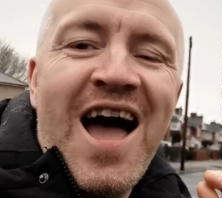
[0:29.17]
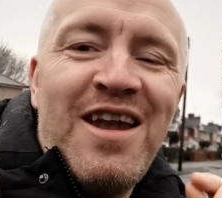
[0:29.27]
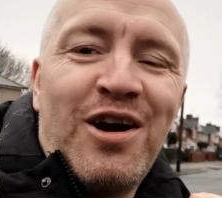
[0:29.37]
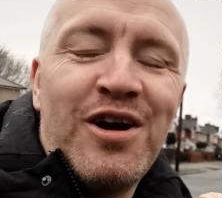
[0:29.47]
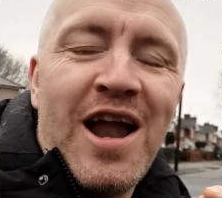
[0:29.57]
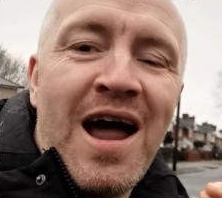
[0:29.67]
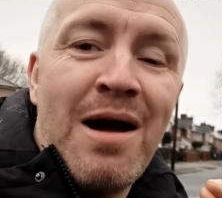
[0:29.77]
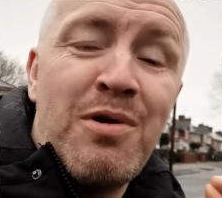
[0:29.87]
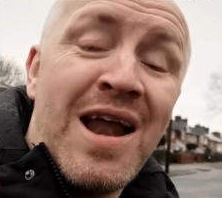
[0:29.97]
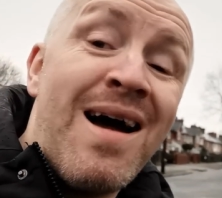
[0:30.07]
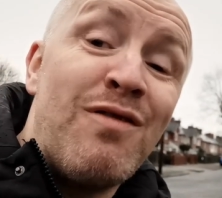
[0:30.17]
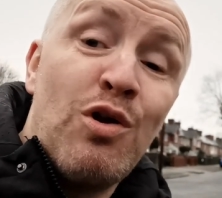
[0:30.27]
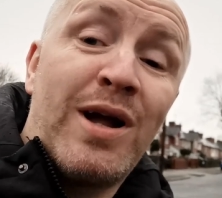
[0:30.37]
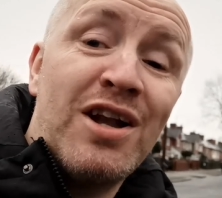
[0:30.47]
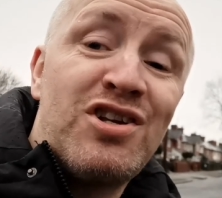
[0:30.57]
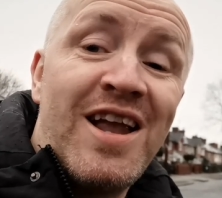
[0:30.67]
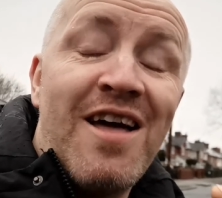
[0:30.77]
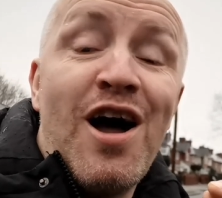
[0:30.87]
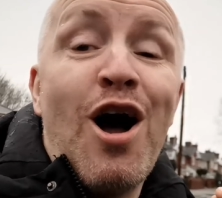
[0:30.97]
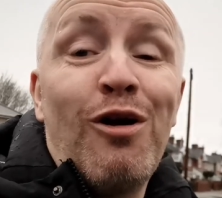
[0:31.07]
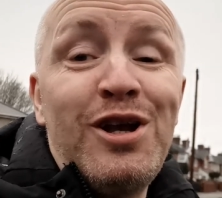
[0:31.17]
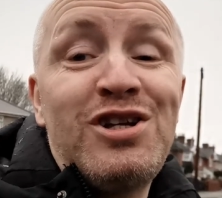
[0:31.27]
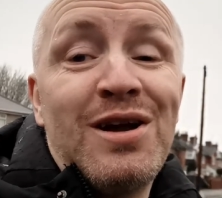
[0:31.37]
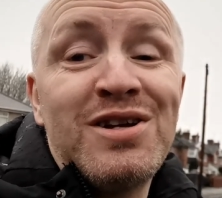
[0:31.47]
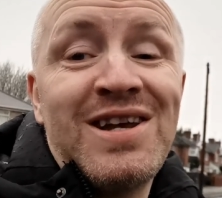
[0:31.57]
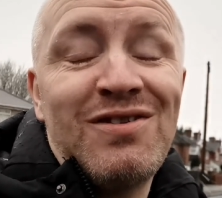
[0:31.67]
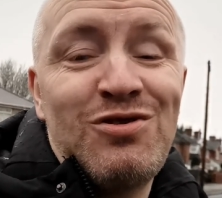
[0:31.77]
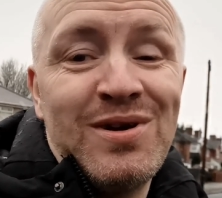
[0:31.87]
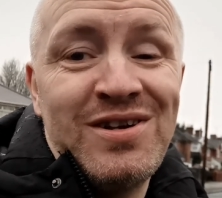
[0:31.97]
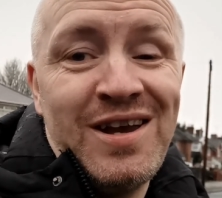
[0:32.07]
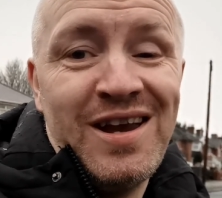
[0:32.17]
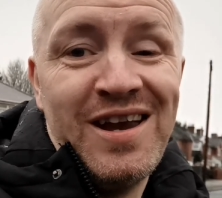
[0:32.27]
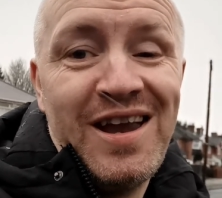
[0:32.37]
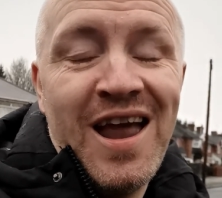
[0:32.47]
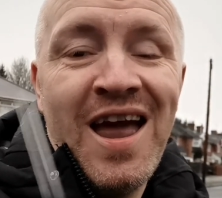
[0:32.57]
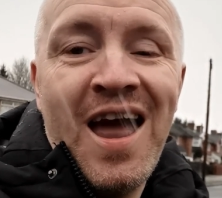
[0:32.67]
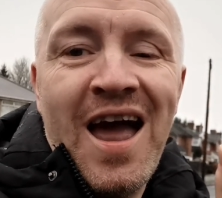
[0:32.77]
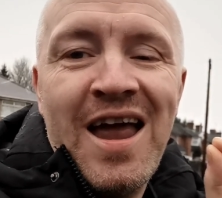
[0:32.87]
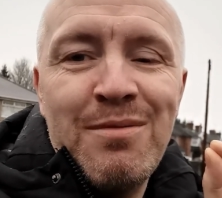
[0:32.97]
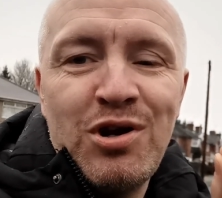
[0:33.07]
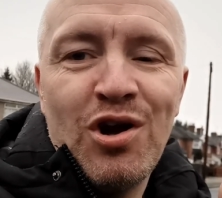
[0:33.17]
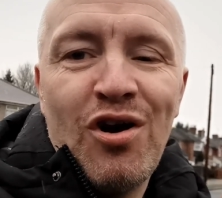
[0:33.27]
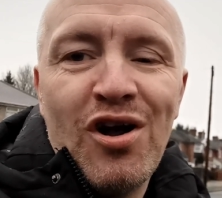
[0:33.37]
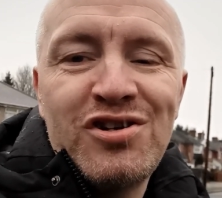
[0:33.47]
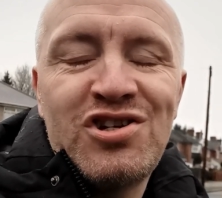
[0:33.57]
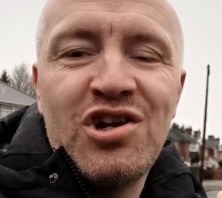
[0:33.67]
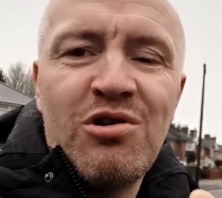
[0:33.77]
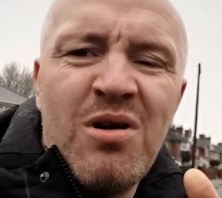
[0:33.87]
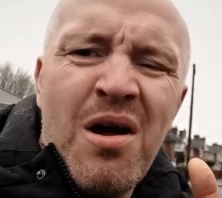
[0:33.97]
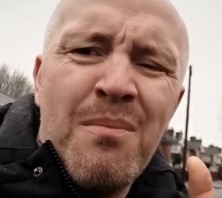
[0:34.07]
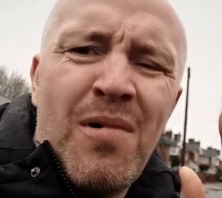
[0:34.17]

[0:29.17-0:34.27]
we're gonna have a look actually at the Holy Stone 720E in regards to